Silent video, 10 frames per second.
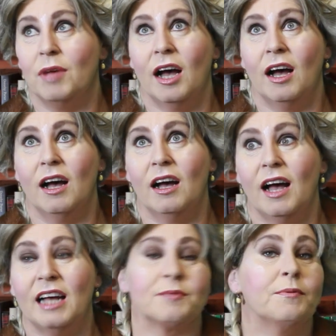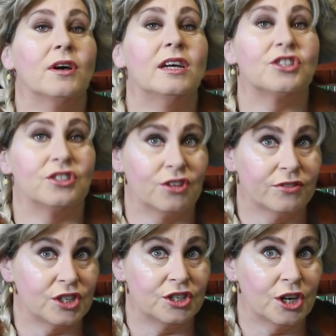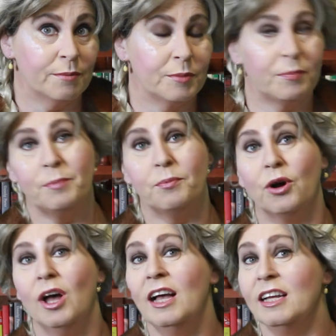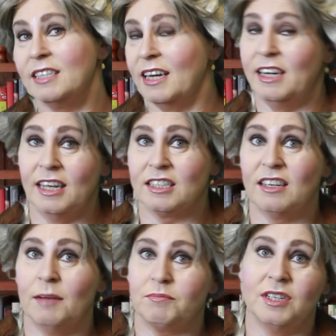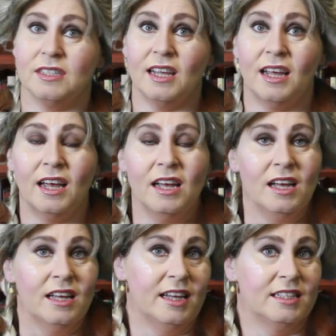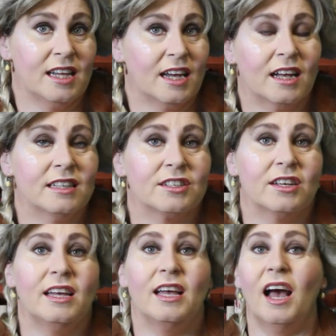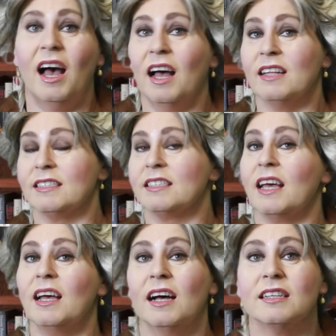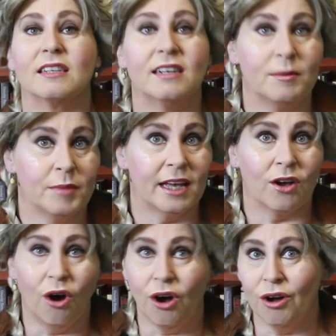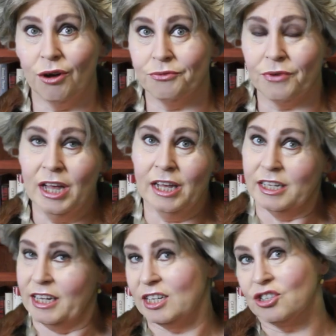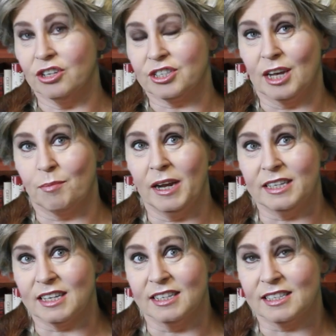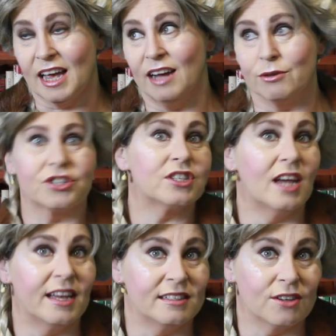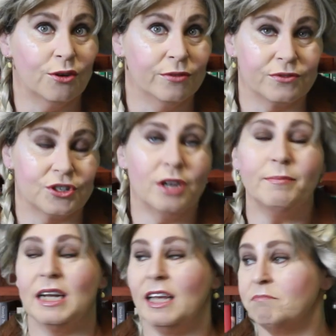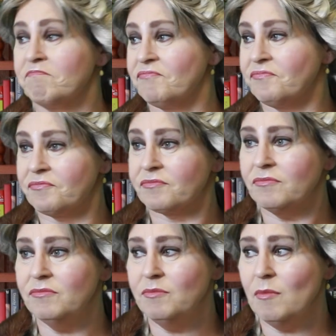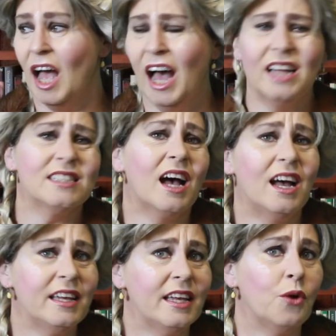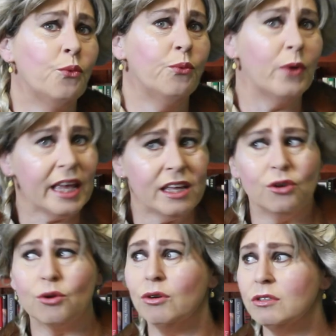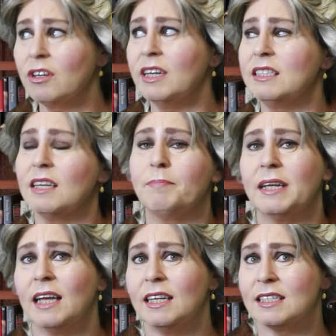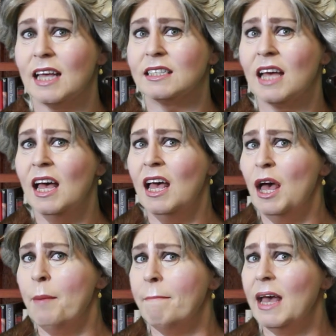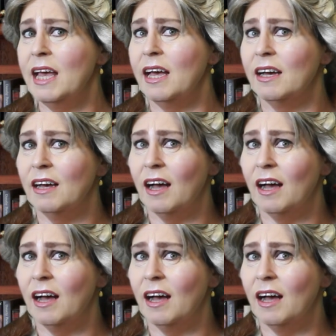aspirations of the German people. They are now trapped in their country, and they are dreaming of exotic places outside of Germany. And you could read it as that, but